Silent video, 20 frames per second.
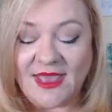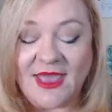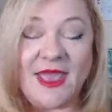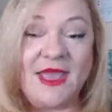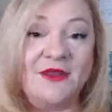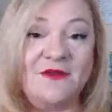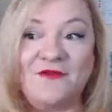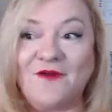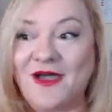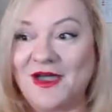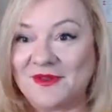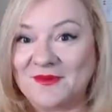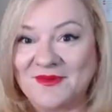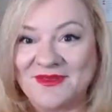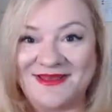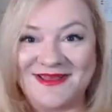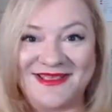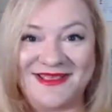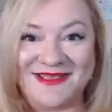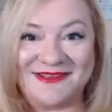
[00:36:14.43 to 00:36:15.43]
And
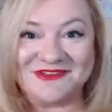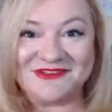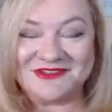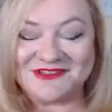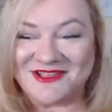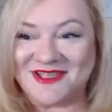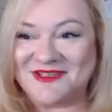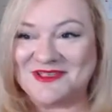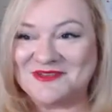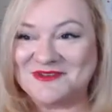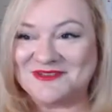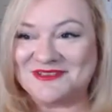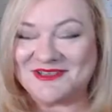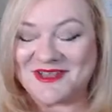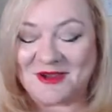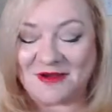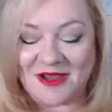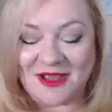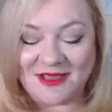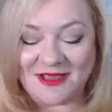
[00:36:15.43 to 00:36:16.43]
vitamin E, just like you,
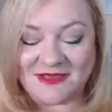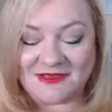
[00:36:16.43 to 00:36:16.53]
Sarah,